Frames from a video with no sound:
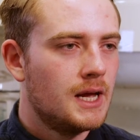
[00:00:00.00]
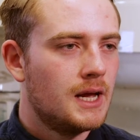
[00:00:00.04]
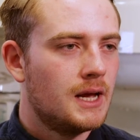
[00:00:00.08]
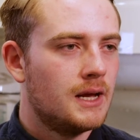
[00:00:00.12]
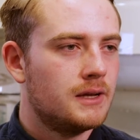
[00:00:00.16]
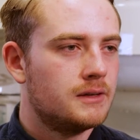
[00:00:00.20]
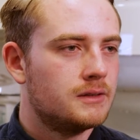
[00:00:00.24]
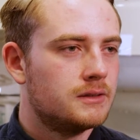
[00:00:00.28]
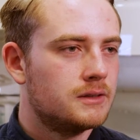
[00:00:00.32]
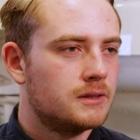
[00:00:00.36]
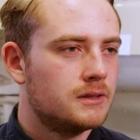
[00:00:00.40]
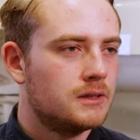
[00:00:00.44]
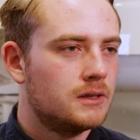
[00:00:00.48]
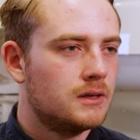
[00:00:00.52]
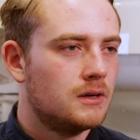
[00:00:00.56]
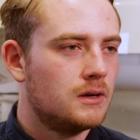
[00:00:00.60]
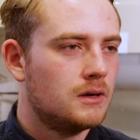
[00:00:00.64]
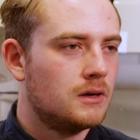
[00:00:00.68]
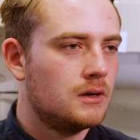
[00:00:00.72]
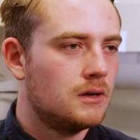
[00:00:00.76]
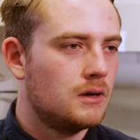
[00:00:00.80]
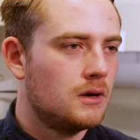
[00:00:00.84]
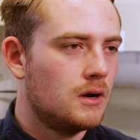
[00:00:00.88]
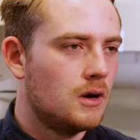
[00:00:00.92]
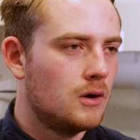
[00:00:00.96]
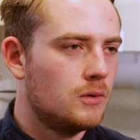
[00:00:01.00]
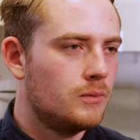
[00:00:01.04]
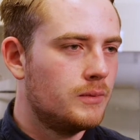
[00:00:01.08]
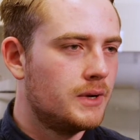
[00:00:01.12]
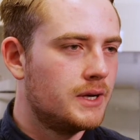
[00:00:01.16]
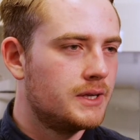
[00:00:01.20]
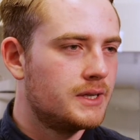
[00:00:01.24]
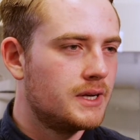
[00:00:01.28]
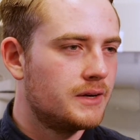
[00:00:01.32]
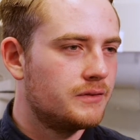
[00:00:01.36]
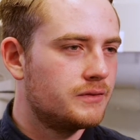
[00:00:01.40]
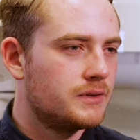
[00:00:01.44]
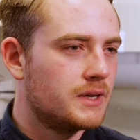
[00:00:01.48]
and the
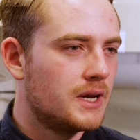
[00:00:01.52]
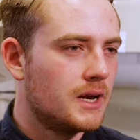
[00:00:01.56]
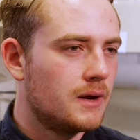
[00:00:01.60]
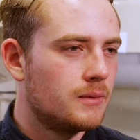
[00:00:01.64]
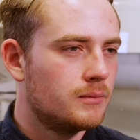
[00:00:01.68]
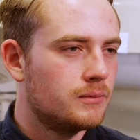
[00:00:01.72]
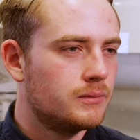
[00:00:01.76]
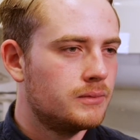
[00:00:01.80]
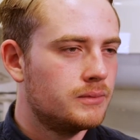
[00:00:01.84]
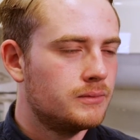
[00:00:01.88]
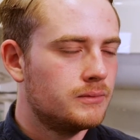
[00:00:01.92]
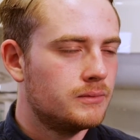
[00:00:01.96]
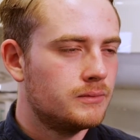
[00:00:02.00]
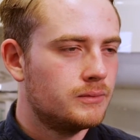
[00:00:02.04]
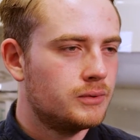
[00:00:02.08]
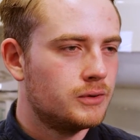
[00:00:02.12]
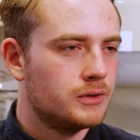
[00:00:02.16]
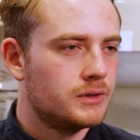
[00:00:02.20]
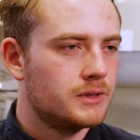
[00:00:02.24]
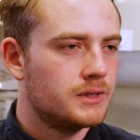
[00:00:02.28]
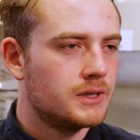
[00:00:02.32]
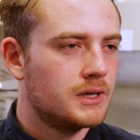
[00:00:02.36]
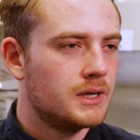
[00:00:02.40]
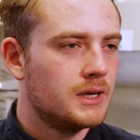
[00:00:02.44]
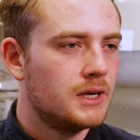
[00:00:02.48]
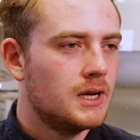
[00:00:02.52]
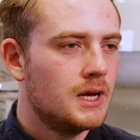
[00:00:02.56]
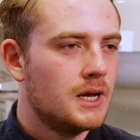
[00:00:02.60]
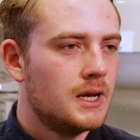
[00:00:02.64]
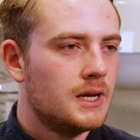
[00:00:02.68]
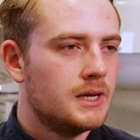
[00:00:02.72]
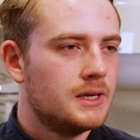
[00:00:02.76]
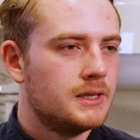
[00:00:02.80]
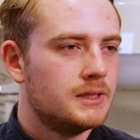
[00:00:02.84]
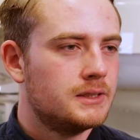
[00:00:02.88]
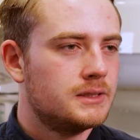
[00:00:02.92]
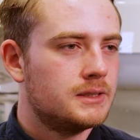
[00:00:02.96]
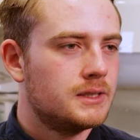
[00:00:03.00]
homemade FDM printer
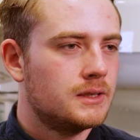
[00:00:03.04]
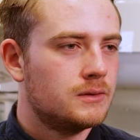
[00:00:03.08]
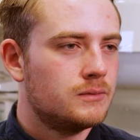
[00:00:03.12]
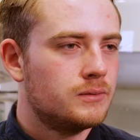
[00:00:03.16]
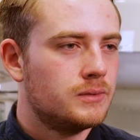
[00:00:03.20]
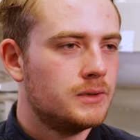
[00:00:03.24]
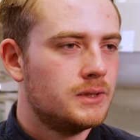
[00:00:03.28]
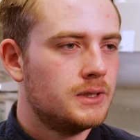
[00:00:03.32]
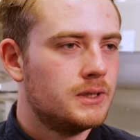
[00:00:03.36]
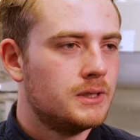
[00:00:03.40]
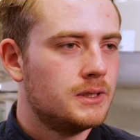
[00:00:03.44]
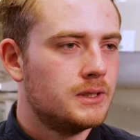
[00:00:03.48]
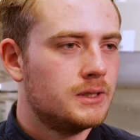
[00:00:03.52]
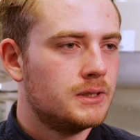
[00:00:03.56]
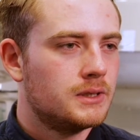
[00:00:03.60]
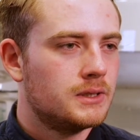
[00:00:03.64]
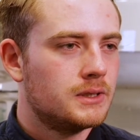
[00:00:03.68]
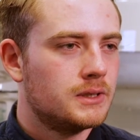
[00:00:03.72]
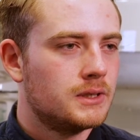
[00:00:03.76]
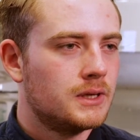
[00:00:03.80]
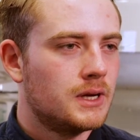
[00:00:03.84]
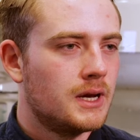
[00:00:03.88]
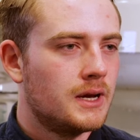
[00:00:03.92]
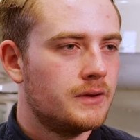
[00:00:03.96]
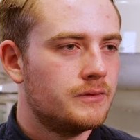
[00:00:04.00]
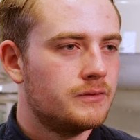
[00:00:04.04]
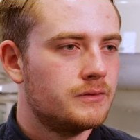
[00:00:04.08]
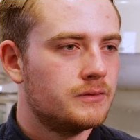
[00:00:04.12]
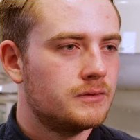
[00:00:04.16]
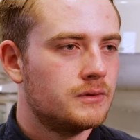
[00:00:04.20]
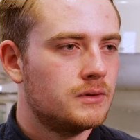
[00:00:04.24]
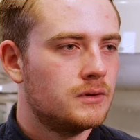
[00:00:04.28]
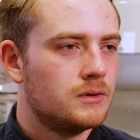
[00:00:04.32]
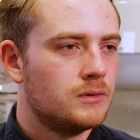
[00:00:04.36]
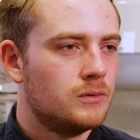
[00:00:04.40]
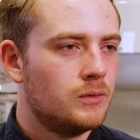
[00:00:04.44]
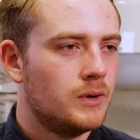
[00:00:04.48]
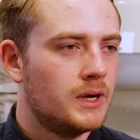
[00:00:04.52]
is that we have
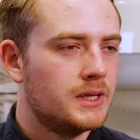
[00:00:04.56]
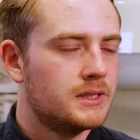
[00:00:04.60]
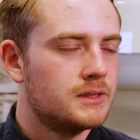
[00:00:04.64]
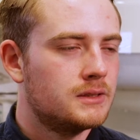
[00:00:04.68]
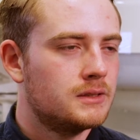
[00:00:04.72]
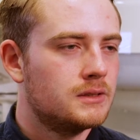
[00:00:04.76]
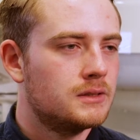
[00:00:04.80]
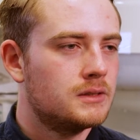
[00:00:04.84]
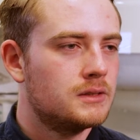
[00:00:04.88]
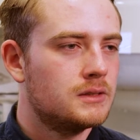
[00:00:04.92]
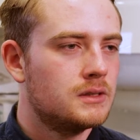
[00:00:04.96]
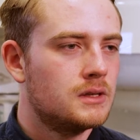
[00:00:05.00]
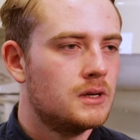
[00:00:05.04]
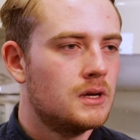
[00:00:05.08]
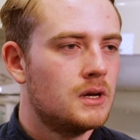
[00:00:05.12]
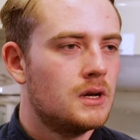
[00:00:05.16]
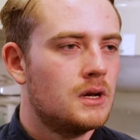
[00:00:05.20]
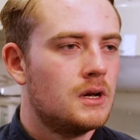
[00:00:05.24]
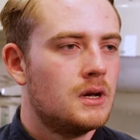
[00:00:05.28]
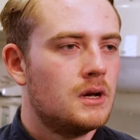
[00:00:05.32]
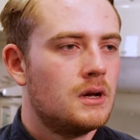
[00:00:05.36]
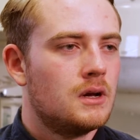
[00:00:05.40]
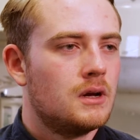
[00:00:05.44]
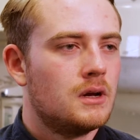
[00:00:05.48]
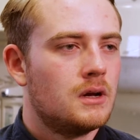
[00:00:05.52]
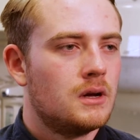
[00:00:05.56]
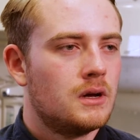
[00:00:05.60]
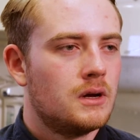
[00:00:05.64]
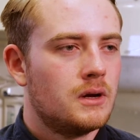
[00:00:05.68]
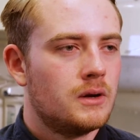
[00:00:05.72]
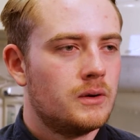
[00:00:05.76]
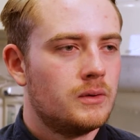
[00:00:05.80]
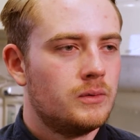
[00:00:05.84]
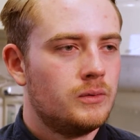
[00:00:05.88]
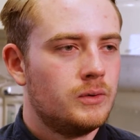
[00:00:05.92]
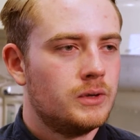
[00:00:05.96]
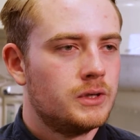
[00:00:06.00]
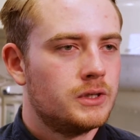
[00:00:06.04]
resins
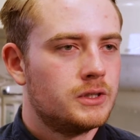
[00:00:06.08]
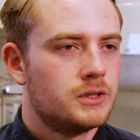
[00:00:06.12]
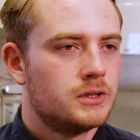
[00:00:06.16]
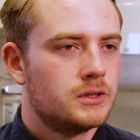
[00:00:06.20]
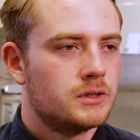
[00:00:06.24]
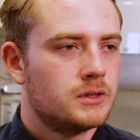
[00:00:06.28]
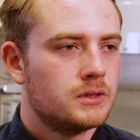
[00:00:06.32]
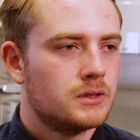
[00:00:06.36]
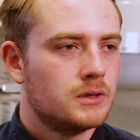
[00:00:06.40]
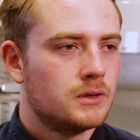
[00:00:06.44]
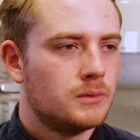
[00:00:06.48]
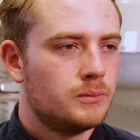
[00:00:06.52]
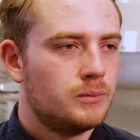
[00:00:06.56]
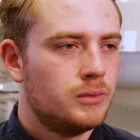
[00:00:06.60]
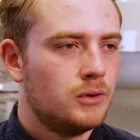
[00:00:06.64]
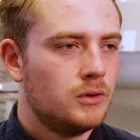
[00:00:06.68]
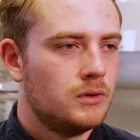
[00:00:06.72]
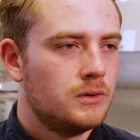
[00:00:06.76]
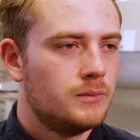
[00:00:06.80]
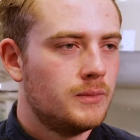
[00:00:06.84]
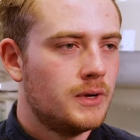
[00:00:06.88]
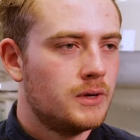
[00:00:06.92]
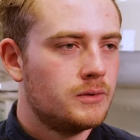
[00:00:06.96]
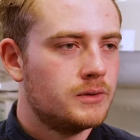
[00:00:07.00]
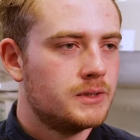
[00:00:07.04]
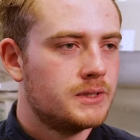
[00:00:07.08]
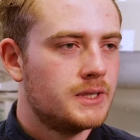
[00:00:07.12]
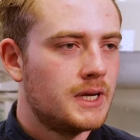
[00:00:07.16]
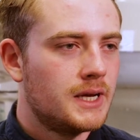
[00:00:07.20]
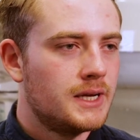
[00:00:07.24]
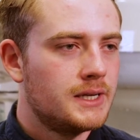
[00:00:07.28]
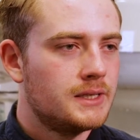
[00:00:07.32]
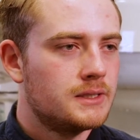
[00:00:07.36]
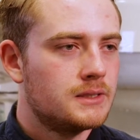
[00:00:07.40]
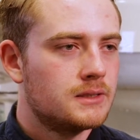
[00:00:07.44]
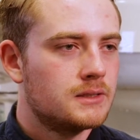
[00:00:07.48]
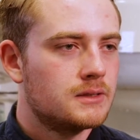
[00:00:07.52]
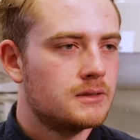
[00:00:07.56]
which
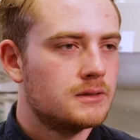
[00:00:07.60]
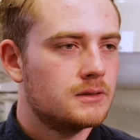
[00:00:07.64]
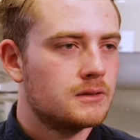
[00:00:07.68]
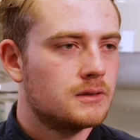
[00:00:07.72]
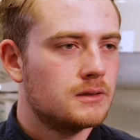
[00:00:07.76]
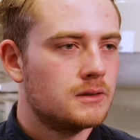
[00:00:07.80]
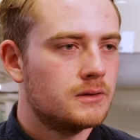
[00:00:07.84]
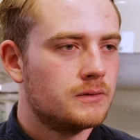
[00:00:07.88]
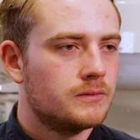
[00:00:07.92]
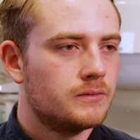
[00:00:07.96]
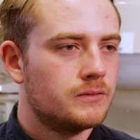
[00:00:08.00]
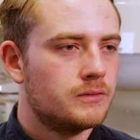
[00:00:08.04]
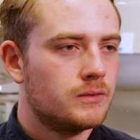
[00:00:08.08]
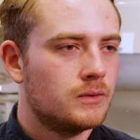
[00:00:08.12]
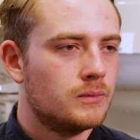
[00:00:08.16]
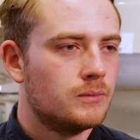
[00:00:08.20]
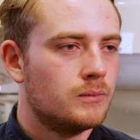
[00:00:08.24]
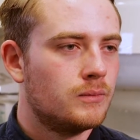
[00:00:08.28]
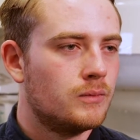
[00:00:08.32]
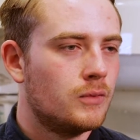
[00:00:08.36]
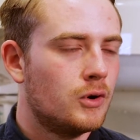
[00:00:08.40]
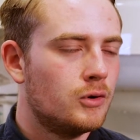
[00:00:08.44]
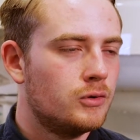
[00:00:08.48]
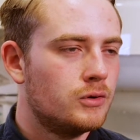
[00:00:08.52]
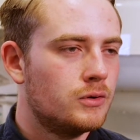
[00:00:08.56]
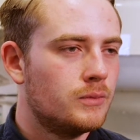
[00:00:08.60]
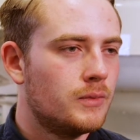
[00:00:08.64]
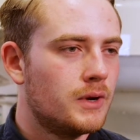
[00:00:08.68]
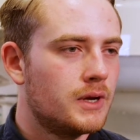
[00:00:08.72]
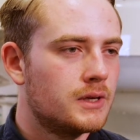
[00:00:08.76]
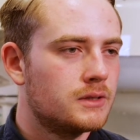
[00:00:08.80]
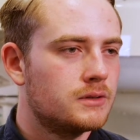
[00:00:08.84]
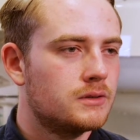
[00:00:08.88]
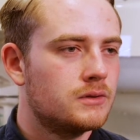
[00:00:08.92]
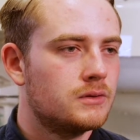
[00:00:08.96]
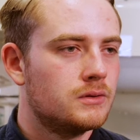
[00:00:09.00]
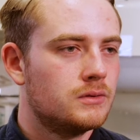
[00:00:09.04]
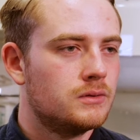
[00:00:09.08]
polymerizates from
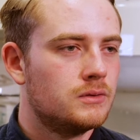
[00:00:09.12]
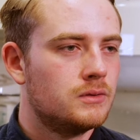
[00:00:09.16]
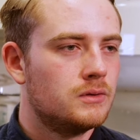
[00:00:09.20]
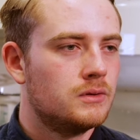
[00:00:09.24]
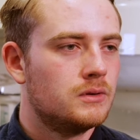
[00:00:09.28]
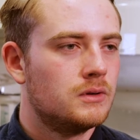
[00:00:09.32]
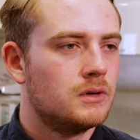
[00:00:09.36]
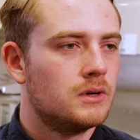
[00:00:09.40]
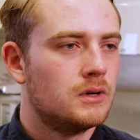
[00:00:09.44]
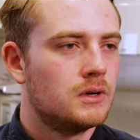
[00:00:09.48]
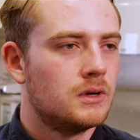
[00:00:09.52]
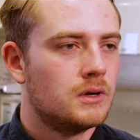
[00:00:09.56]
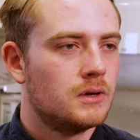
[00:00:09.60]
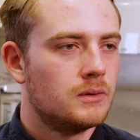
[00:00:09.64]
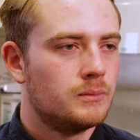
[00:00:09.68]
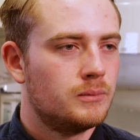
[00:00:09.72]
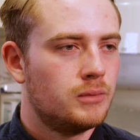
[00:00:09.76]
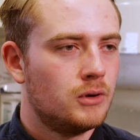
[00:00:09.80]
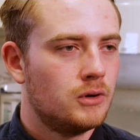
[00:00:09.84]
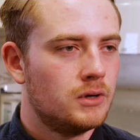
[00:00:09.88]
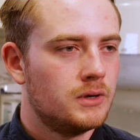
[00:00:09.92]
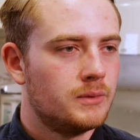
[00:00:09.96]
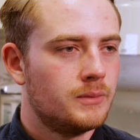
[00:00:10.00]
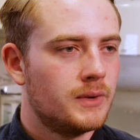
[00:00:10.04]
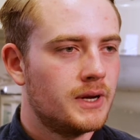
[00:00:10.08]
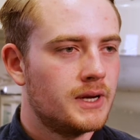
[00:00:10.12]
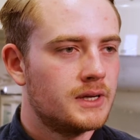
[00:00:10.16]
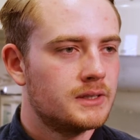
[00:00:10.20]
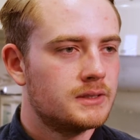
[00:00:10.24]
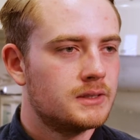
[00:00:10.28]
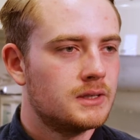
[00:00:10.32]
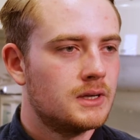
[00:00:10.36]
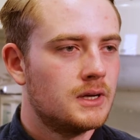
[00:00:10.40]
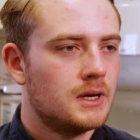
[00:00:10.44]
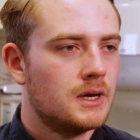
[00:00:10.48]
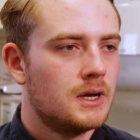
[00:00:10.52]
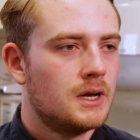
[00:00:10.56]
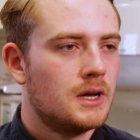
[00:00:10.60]
monomers to polymers